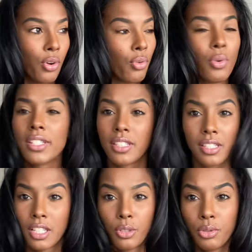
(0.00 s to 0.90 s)
What's the
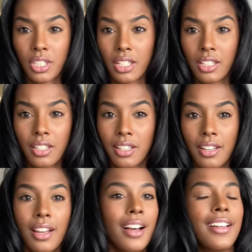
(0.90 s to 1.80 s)
solution?
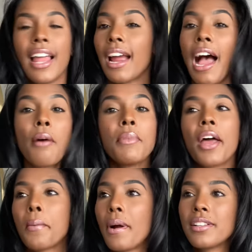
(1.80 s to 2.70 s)
Like, I'm
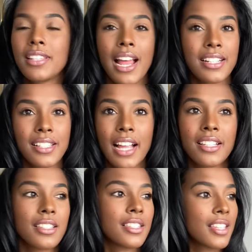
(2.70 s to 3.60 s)
not a person that just
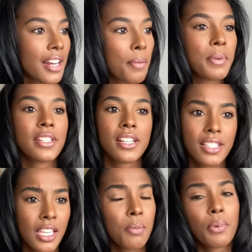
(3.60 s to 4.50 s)
likes to sit up and just
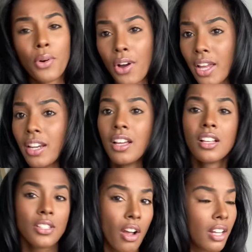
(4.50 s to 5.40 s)
keep on
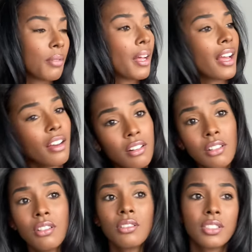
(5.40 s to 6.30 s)
talking about, like,
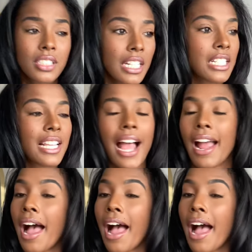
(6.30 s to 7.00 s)
oh, such and such.